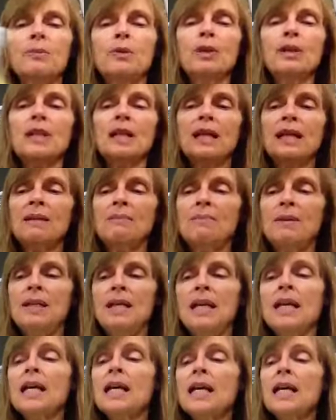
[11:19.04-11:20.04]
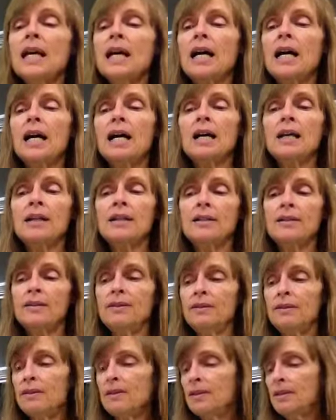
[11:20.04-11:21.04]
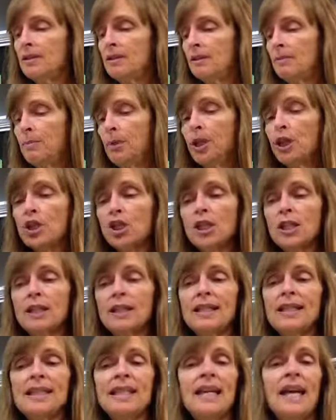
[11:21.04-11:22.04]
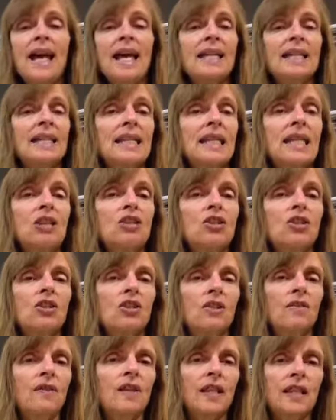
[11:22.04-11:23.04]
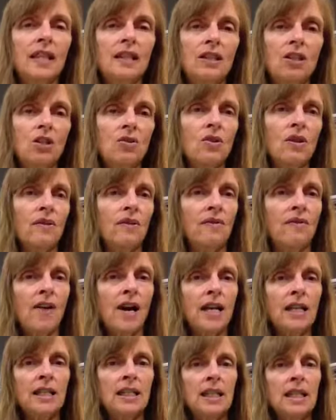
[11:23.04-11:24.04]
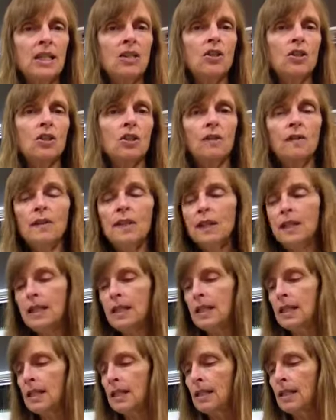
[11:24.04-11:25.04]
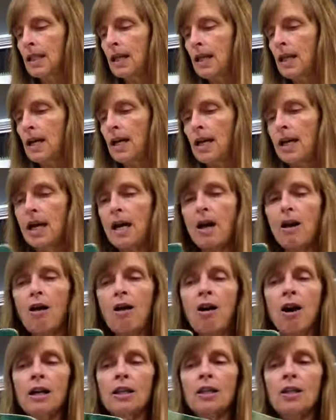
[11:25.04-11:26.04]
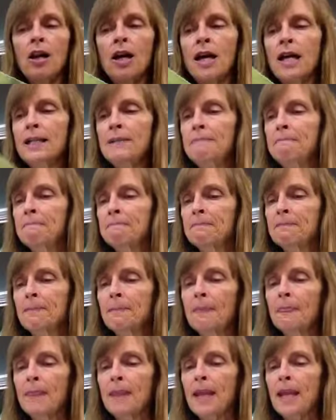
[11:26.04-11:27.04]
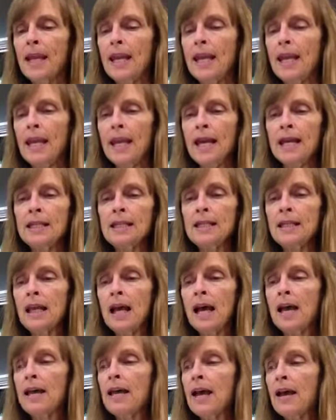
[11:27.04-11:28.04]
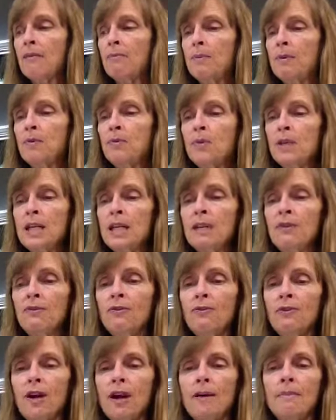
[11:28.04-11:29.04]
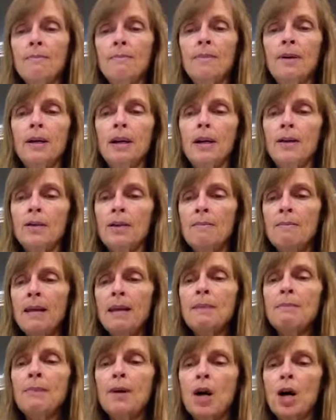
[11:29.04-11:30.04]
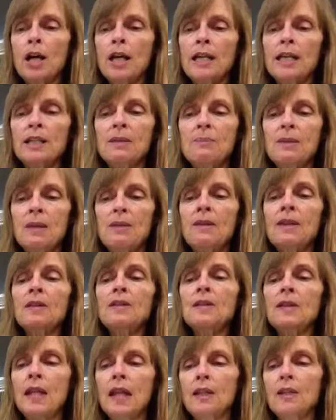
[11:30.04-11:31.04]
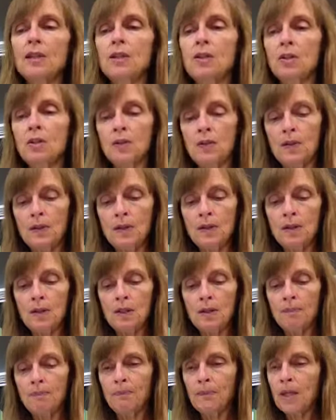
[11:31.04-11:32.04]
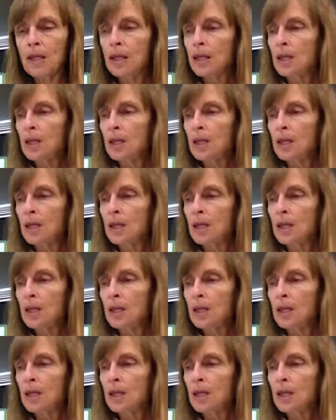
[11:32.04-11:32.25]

book that can be purchased at Teach Services. You can find Teach Services online. And I have been reading from, the main part has been the Skeletal System,